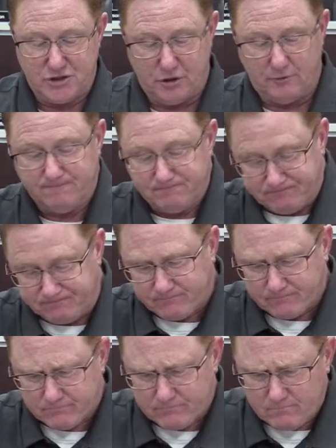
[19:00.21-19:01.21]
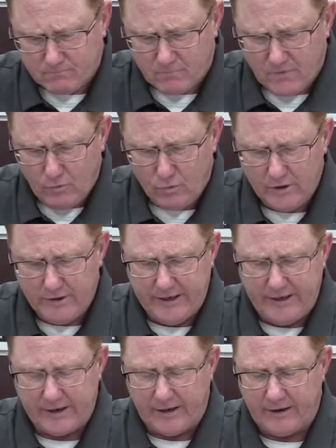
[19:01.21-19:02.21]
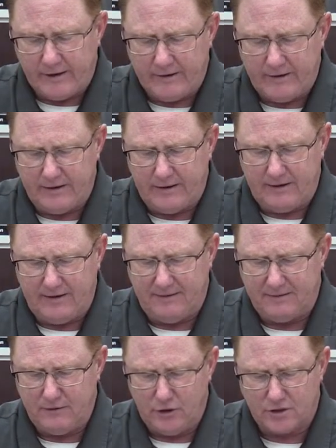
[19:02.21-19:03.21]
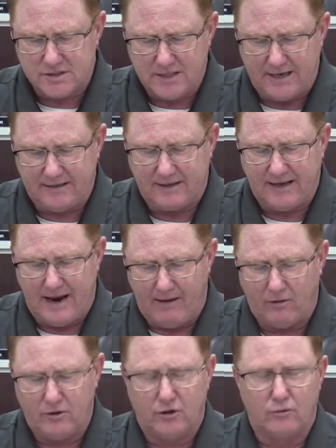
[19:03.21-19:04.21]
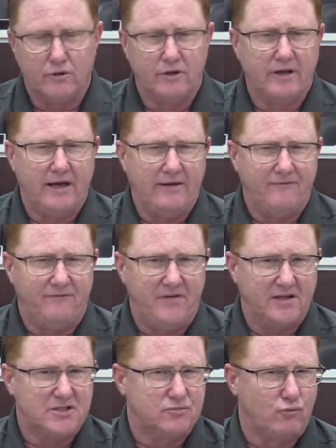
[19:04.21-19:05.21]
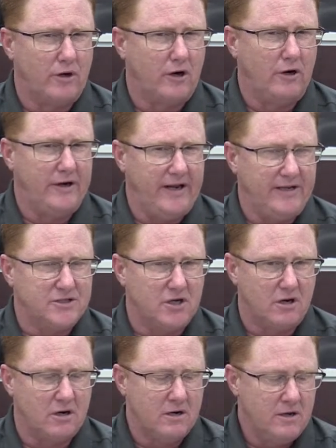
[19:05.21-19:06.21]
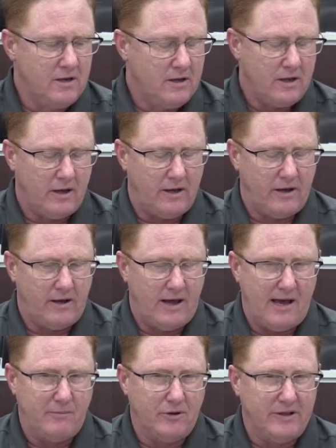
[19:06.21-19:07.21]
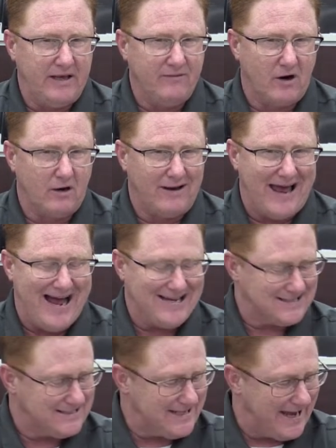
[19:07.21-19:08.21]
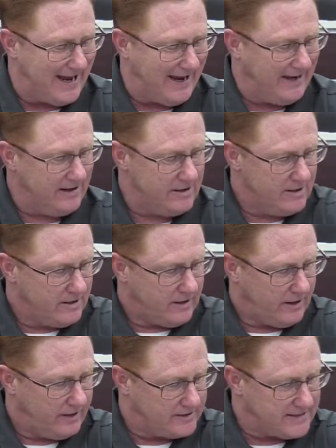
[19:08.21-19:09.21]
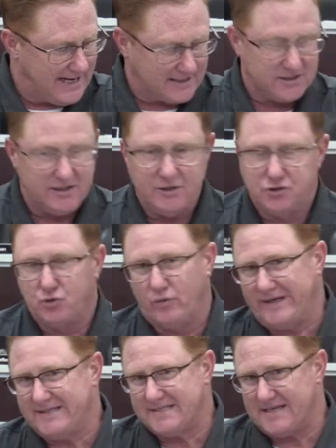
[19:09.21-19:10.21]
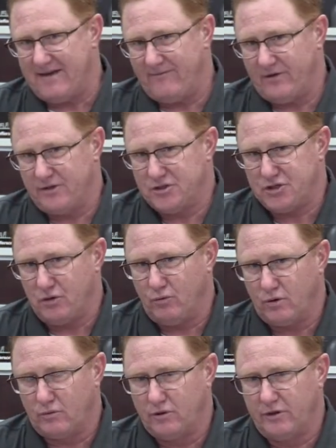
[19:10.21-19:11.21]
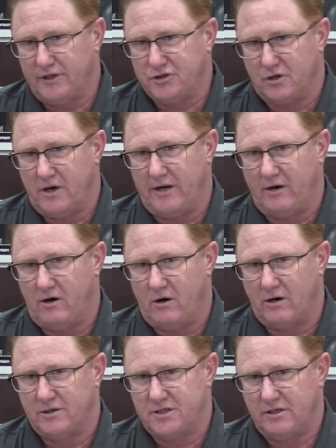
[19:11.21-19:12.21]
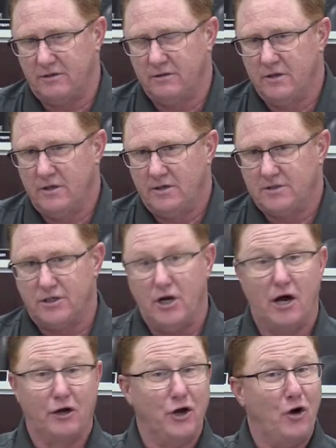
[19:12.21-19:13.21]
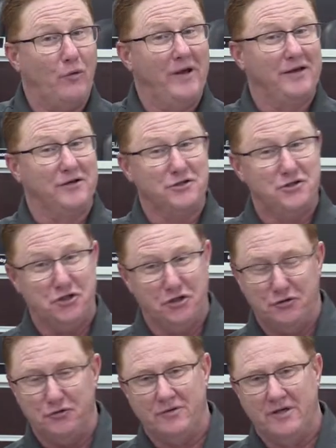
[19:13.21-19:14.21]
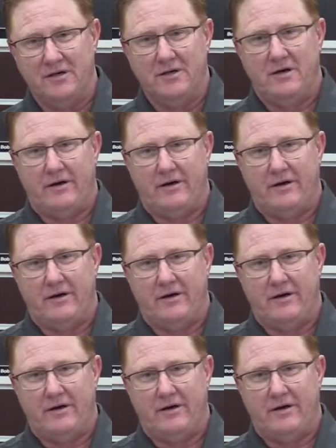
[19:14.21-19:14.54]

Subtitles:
So really, it looks like the calendar really fits what our needs are. I believe our last day is actually the 27th. So we're really trying hard to not go into June